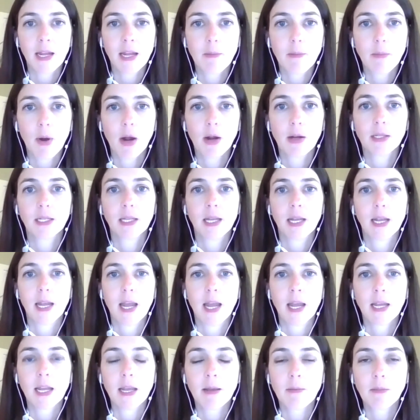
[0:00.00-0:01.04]
parts, they
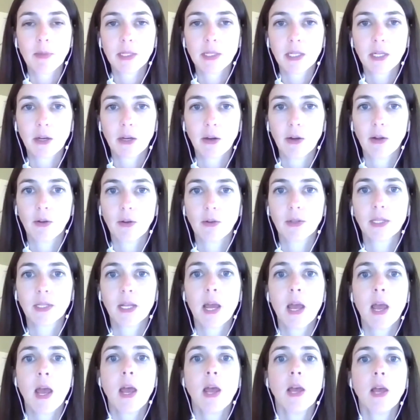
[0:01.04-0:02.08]
can't get materials.
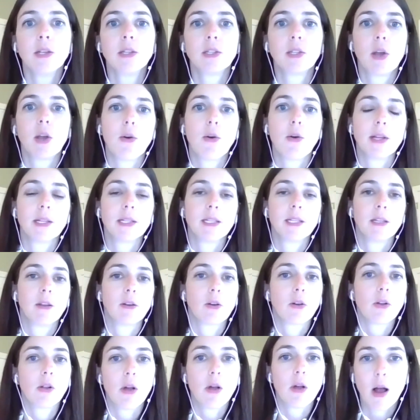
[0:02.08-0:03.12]
So it's
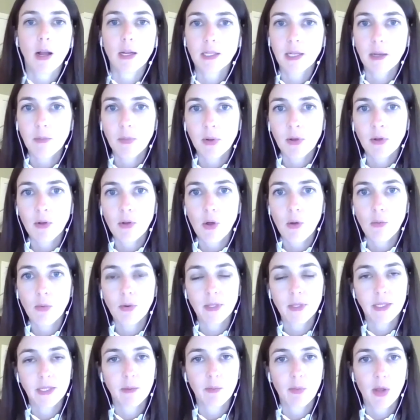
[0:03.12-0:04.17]
either clogged up in global
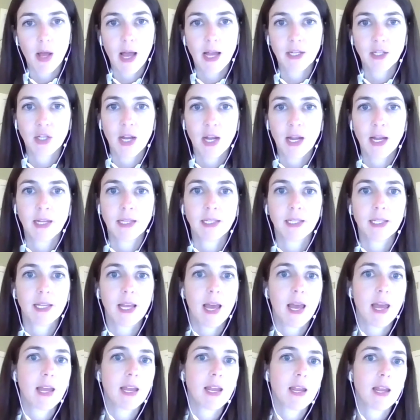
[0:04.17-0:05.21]
supply chains
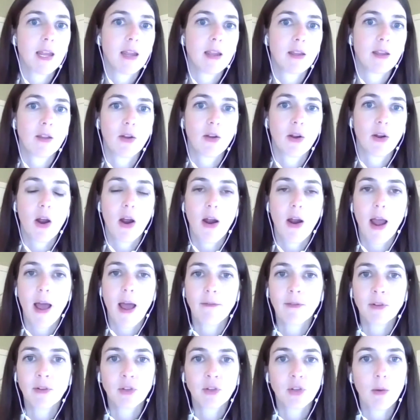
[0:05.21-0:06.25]
that either are
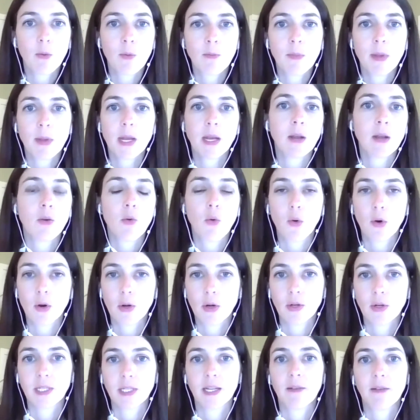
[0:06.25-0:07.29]
having trouble meeting
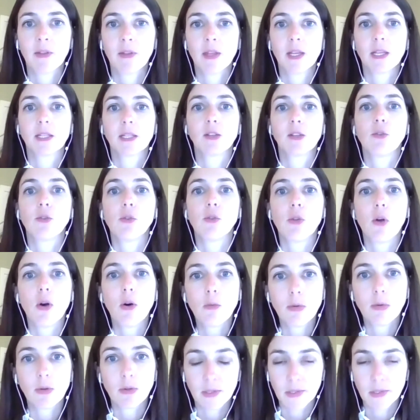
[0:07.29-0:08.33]
orders given this global